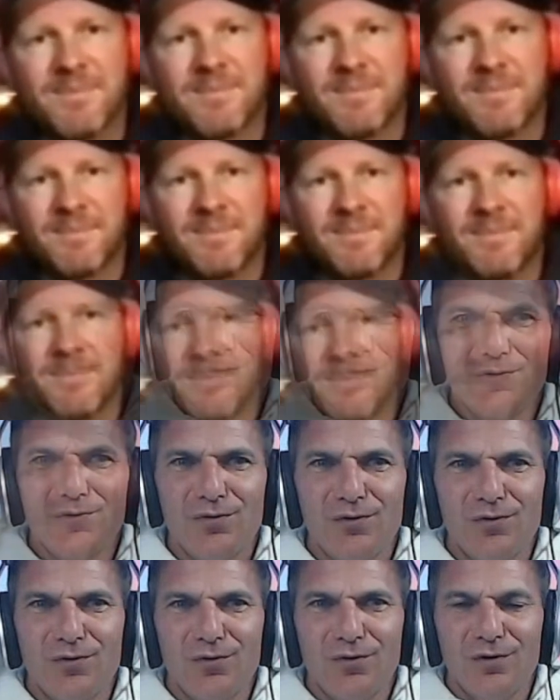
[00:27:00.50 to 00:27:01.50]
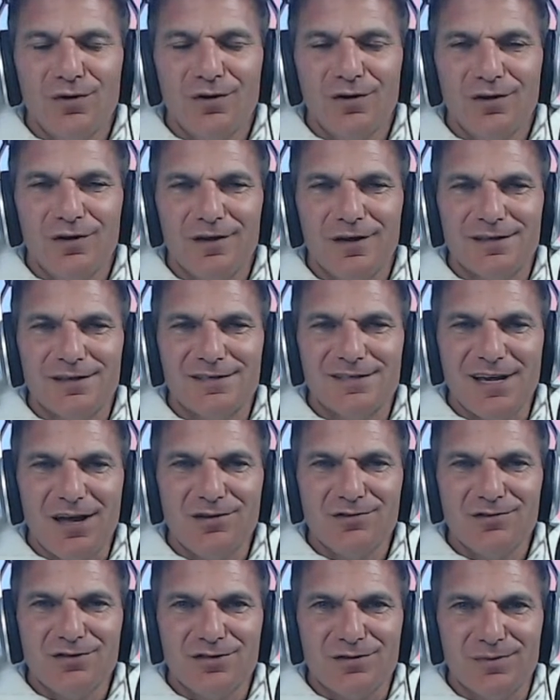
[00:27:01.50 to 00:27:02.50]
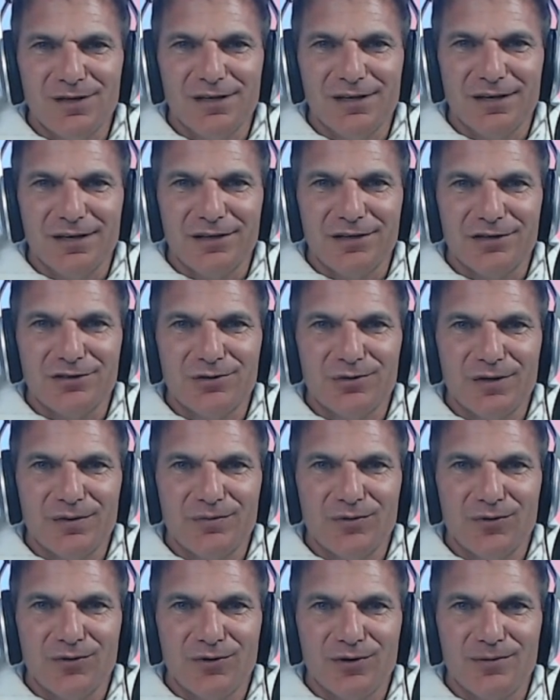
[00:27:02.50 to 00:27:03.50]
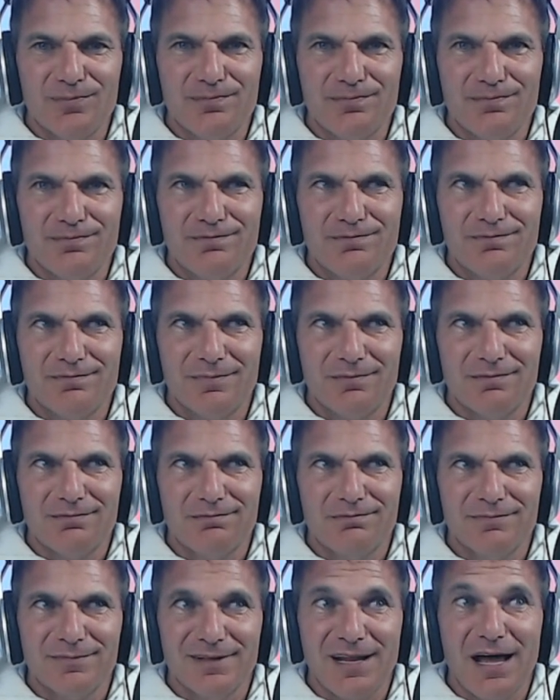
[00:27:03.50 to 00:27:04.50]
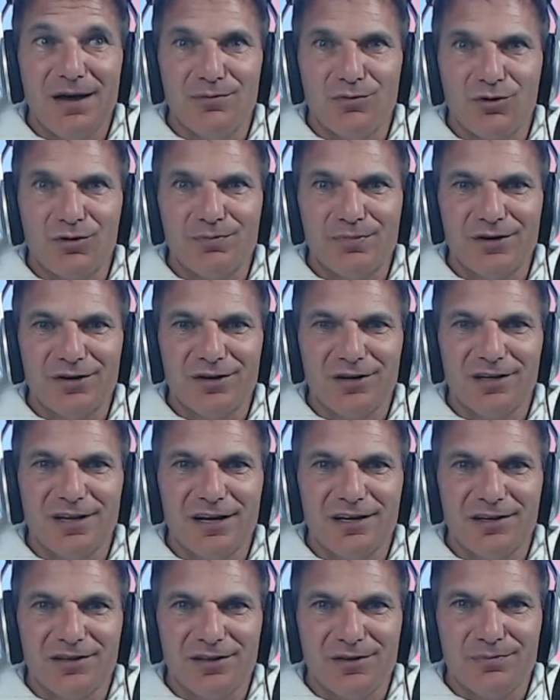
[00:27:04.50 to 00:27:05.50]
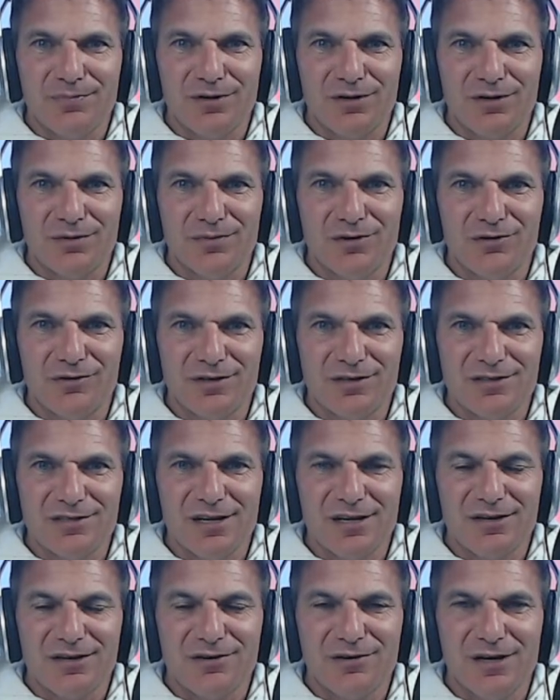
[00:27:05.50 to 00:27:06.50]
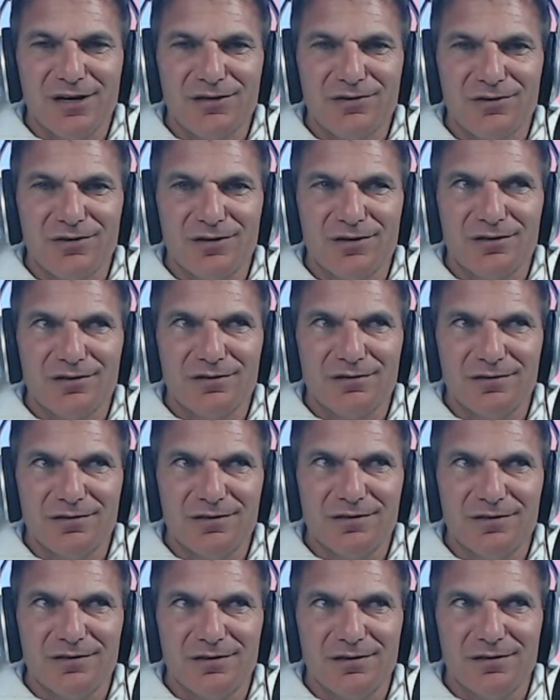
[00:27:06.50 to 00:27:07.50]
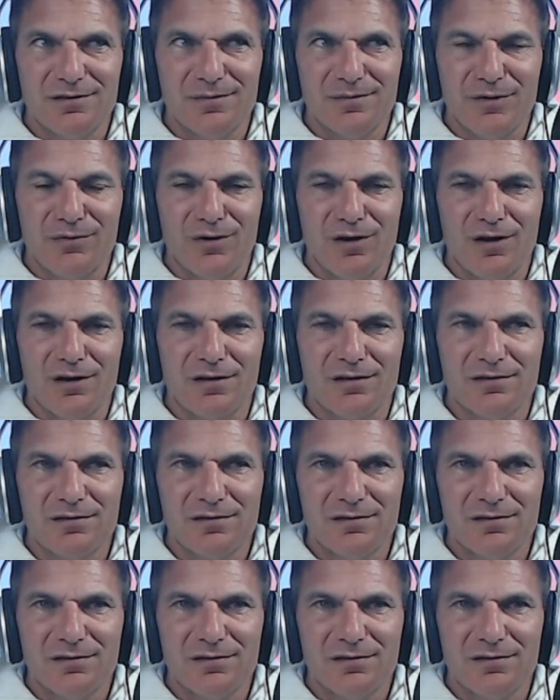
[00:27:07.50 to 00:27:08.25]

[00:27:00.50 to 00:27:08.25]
So it sounds to me like you're doing more, a lot more paragliding than paramotoring. Is that correct? Or am I wrong?